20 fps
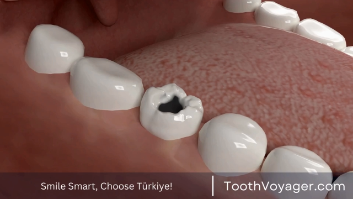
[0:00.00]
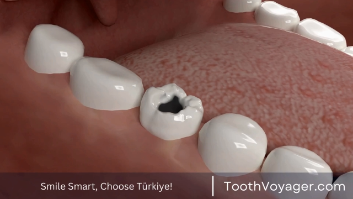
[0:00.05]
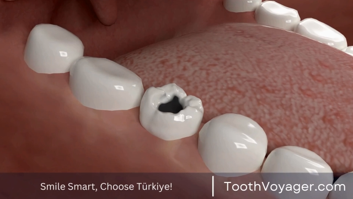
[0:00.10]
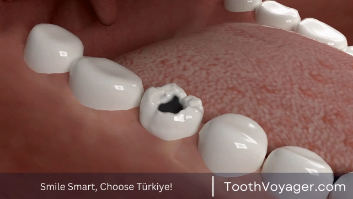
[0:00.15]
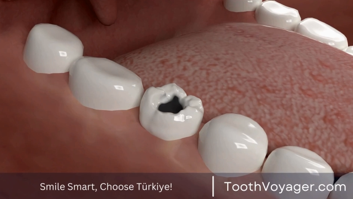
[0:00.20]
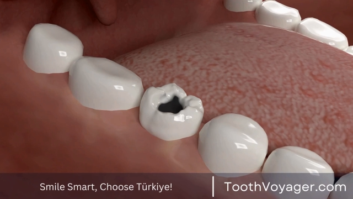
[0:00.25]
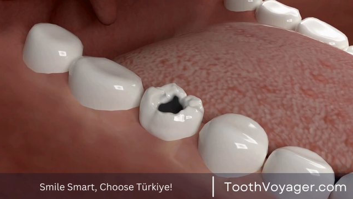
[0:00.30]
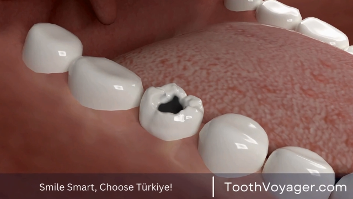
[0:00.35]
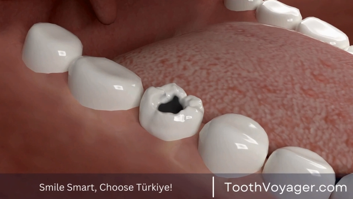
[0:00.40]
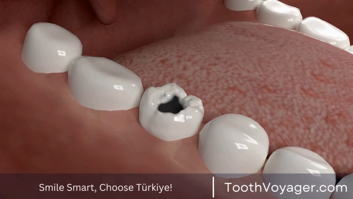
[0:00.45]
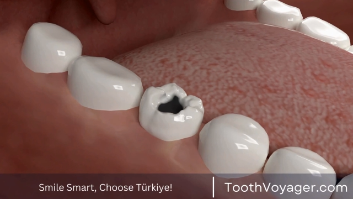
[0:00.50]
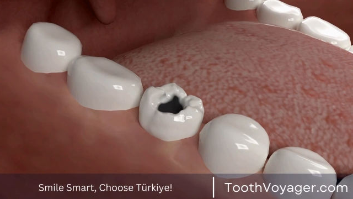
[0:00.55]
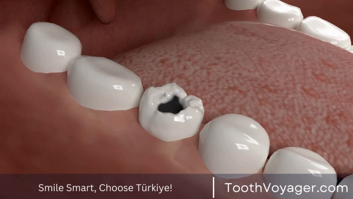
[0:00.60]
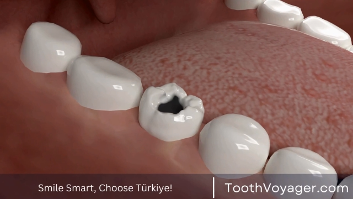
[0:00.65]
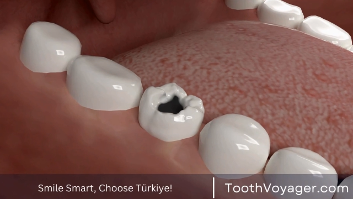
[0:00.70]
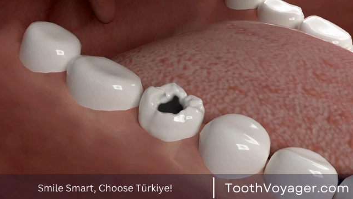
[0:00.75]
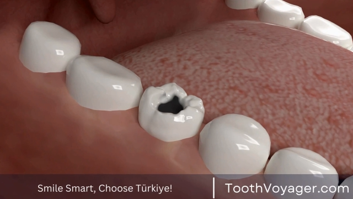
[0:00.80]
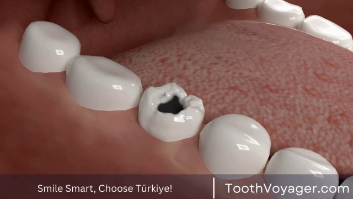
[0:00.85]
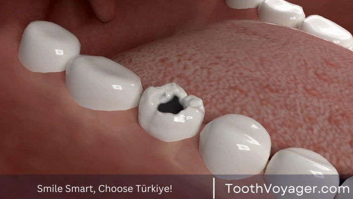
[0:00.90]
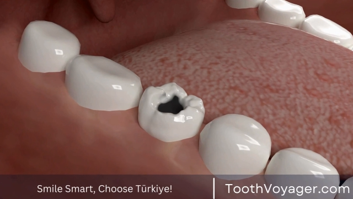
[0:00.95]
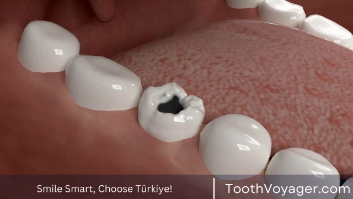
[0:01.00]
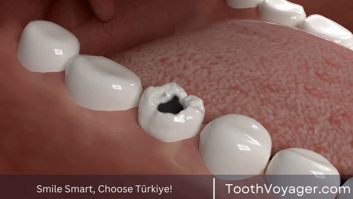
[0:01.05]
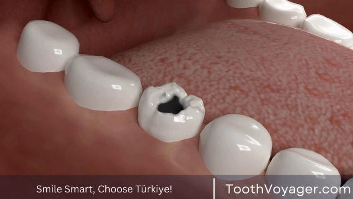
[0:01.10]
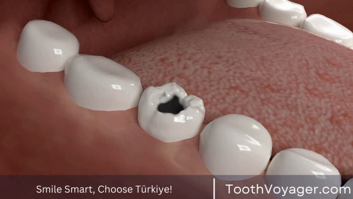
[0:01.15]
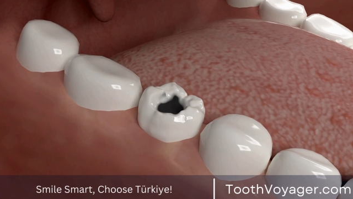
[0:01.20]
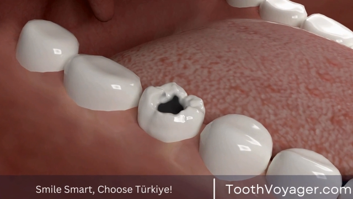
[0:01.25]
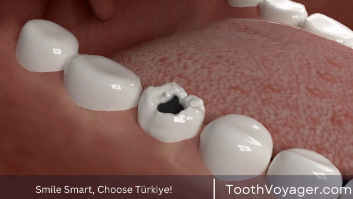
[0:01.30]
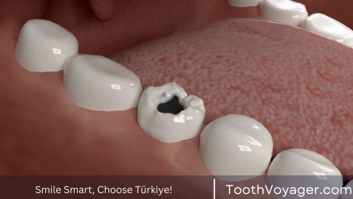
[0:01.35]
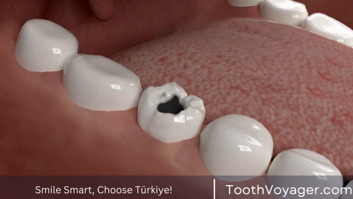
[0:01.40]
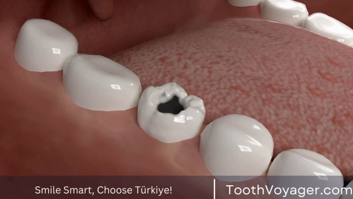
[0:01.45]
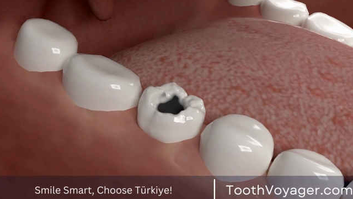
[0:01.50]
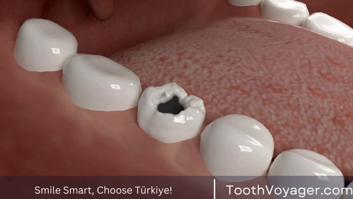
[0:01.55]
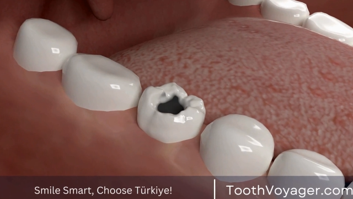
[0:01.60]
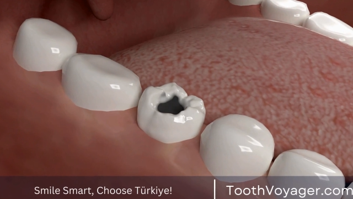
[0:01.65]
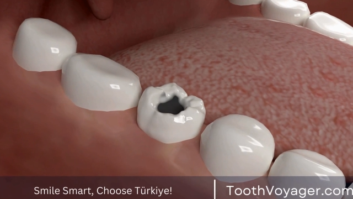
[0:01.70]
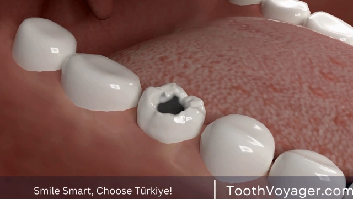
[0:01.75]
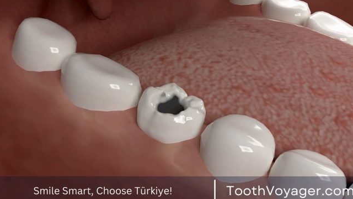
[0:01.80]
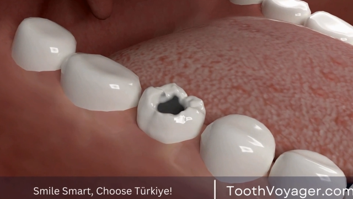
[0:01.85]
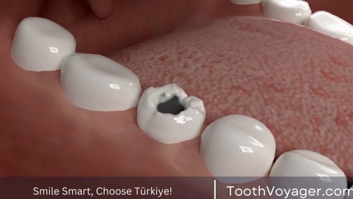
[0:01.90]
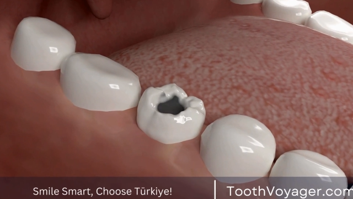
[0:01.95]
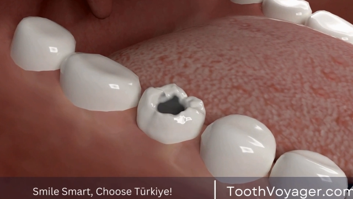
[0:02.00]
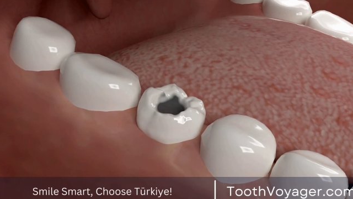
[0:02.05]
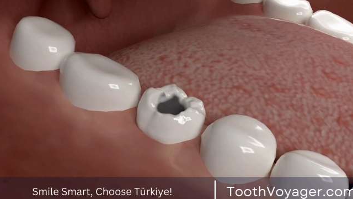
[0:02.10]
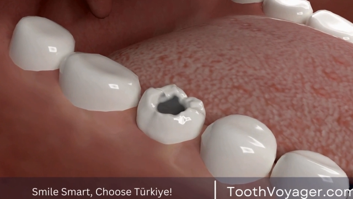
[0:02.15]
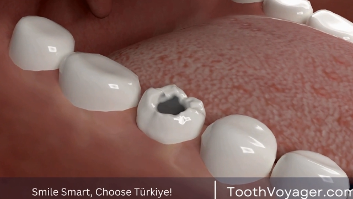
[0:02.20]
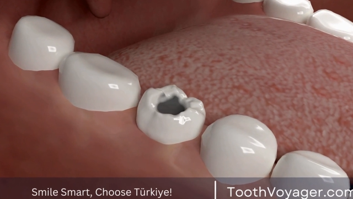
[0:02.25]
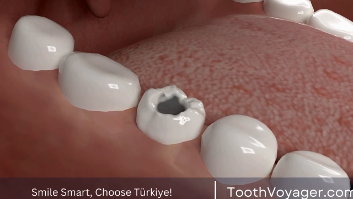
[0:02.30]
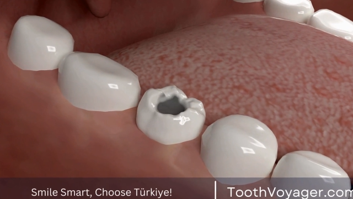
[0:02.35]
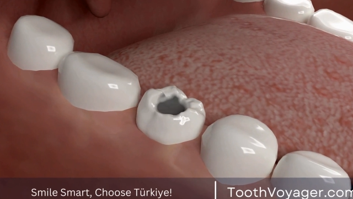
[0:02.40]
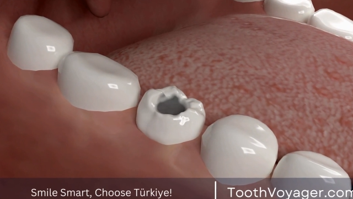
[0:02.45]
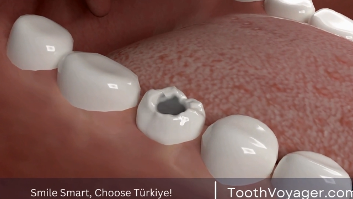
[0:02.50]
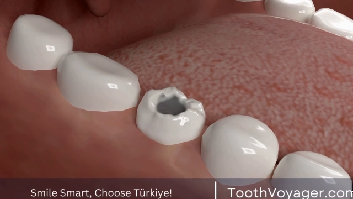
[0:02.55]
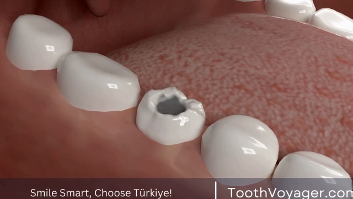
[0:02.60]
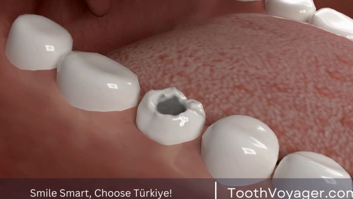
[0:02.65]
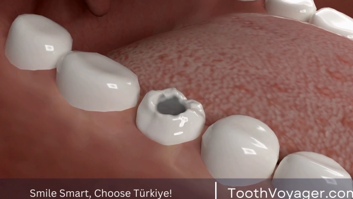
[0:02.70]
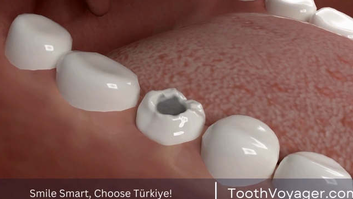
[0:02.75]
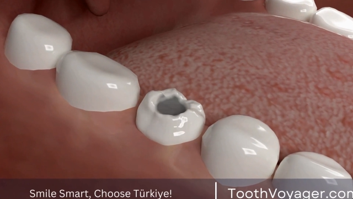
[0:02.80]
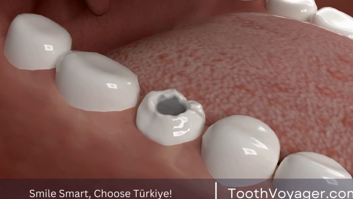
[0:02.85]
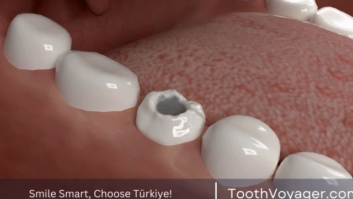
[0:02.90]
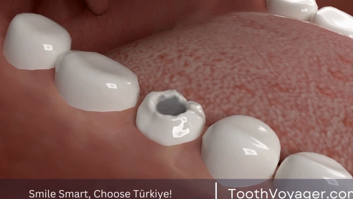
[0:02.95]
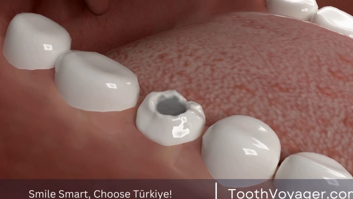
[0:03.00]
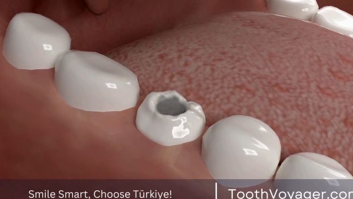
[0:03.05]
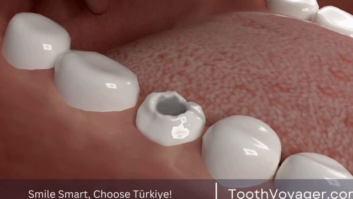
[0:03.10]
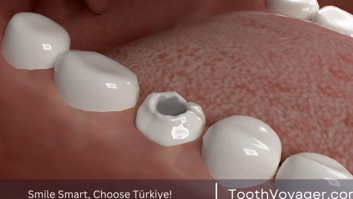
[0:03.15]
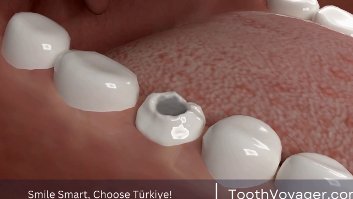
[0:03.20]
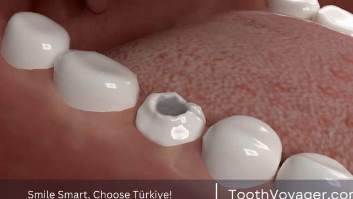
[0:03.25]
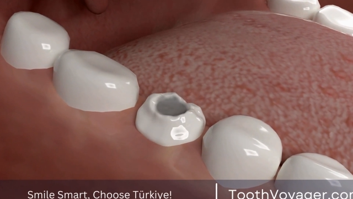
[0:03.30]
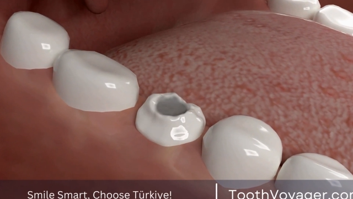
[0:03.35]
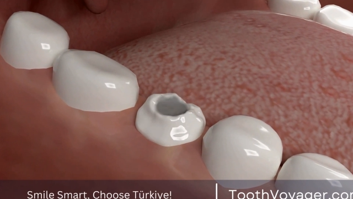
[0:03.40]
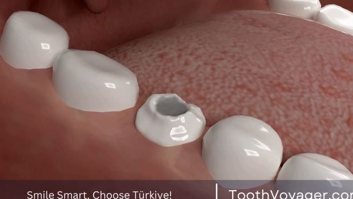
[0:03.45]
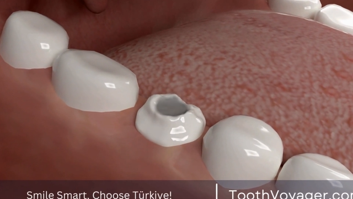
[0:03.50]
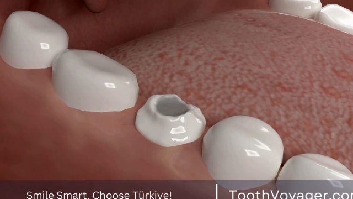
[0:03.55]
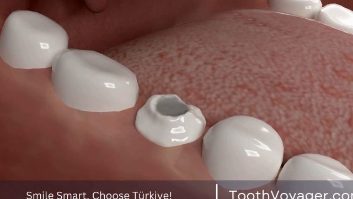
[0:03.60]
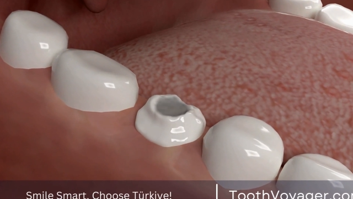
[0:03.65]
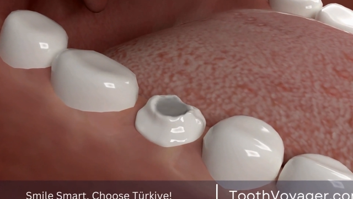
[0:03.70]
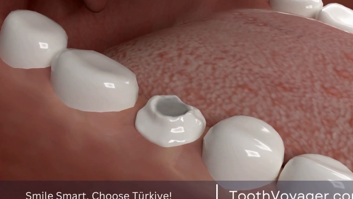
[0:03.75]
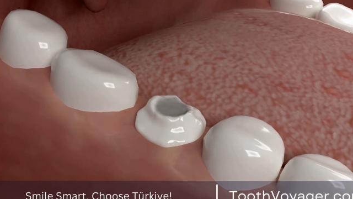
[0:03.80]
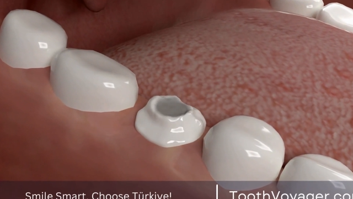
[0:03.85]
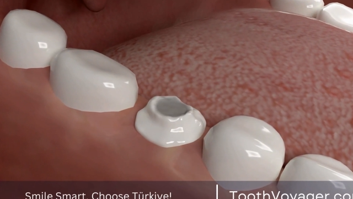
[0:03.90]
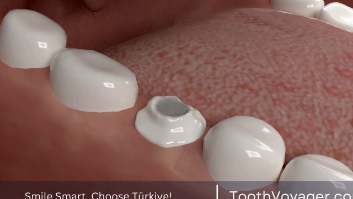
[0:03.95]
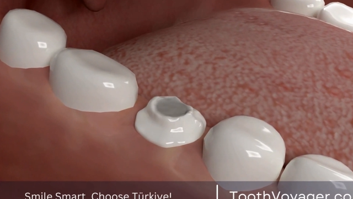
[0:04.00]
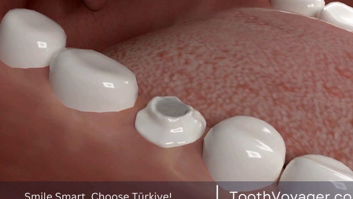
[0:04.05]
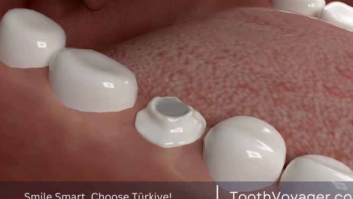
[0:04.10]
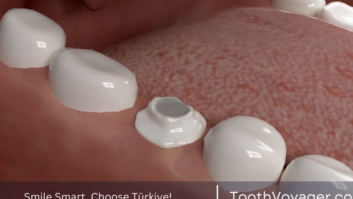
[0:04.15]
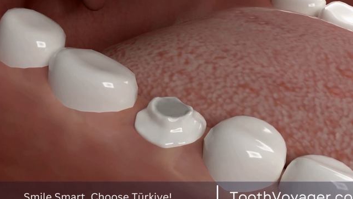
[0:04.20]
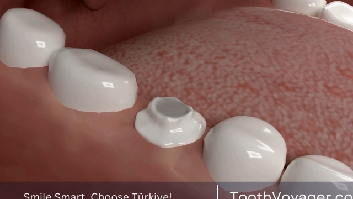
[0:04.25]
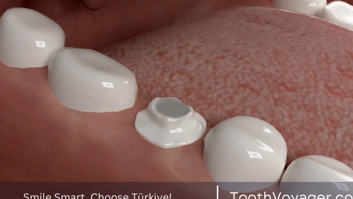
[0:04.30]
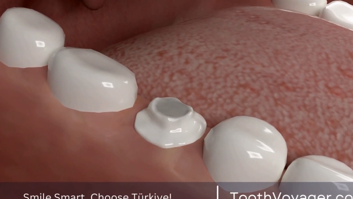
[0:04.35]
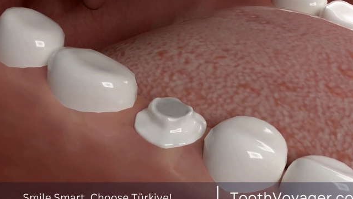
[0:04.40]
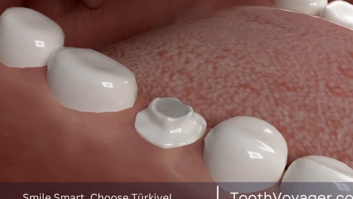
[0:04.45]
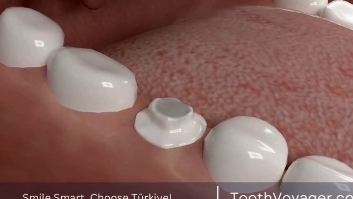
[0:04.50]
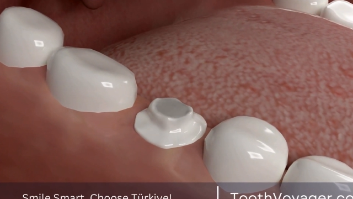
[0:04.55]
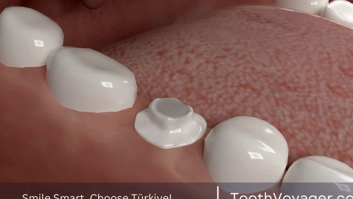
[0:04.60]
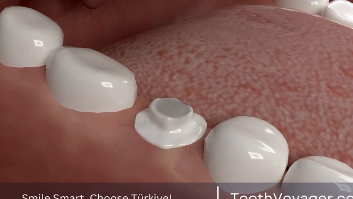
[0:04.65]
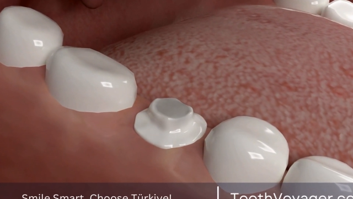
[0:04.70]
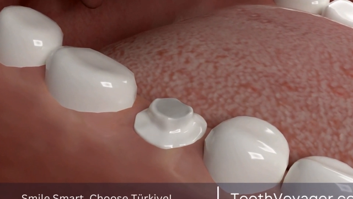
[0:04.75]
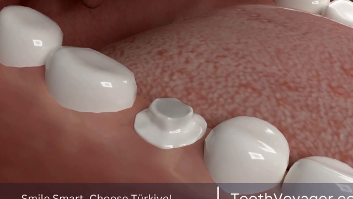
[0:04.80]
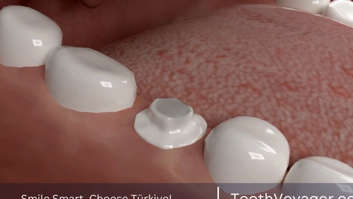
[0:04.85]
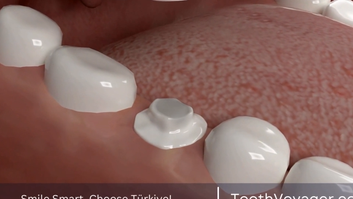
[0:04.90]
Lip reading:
[unreadable: no face in view]